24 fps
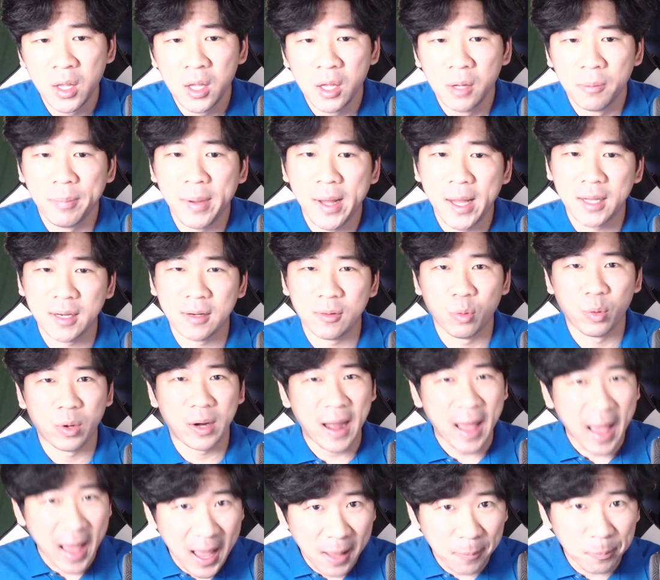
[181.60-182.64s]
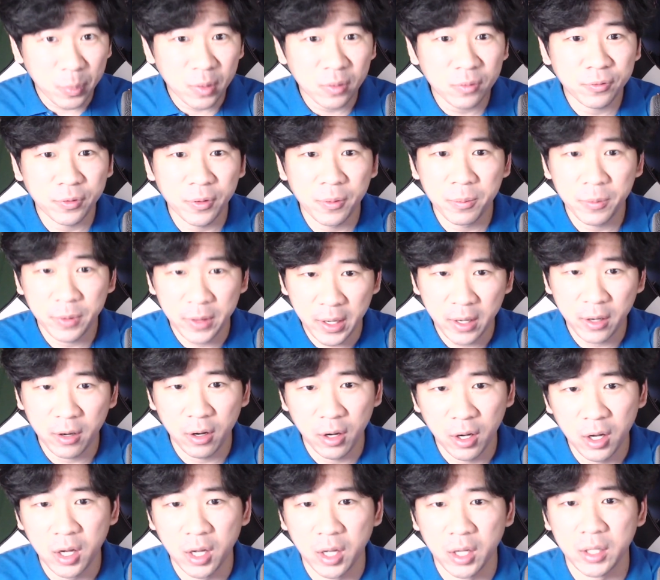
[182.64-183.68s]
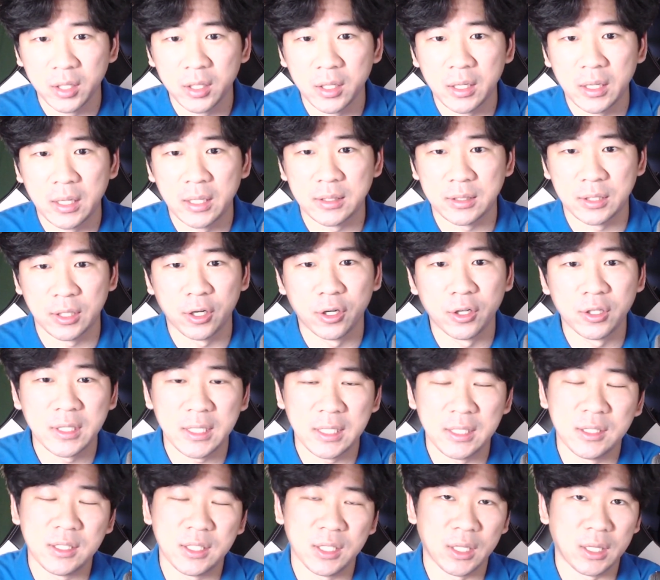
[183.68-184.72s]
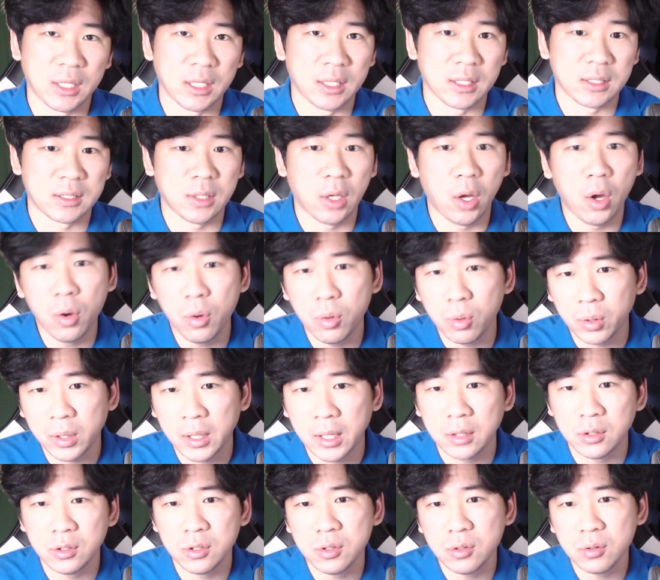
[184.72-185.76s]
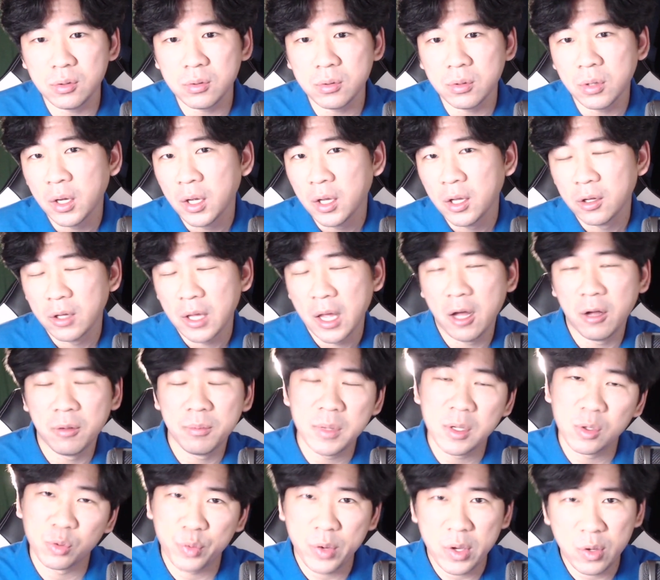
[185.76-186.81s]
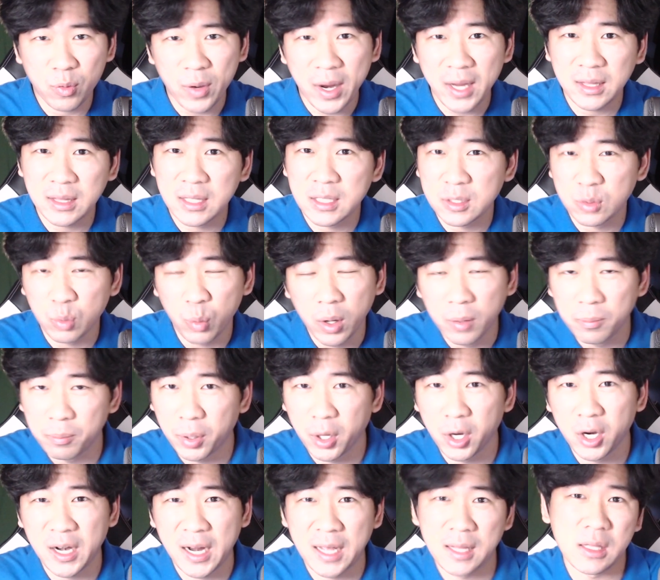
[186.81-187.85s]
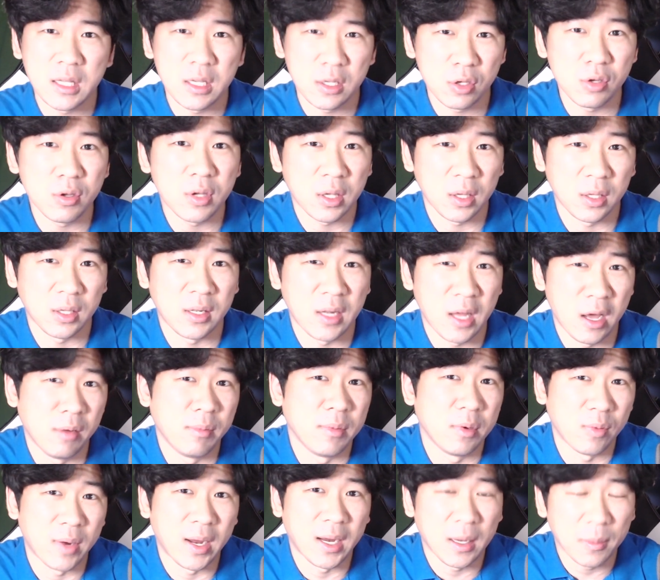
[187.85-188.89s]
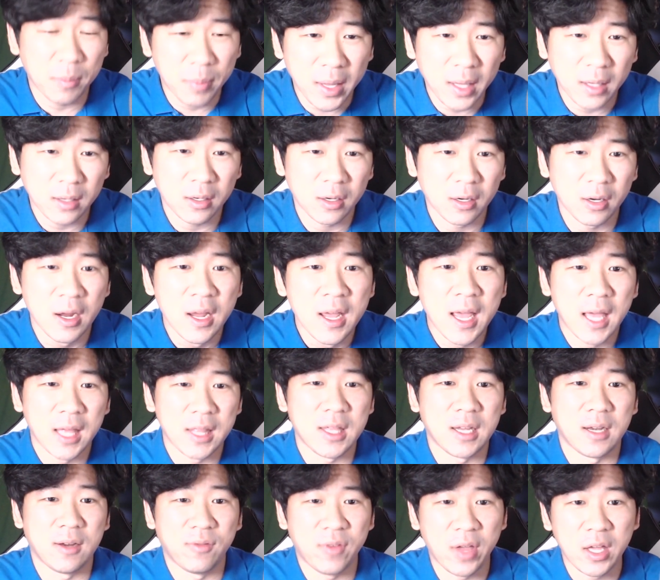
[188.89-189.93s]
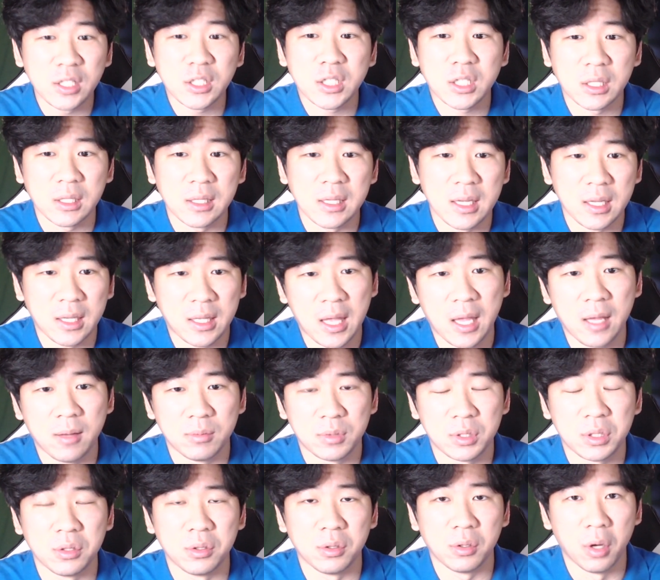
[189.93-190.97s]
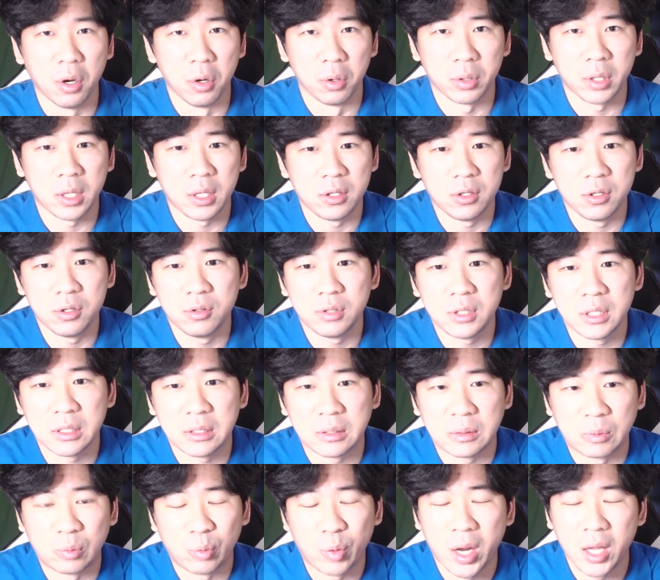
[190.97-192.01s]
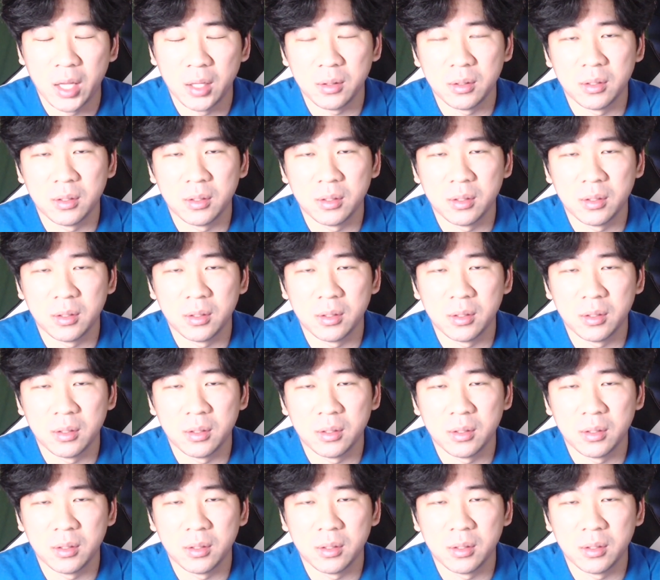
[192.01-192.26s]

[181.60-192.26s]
But what happened from there on, it turned into this, can you help me rewrite this one part? I think you can help me write it better. And then eventually it came to, can you just write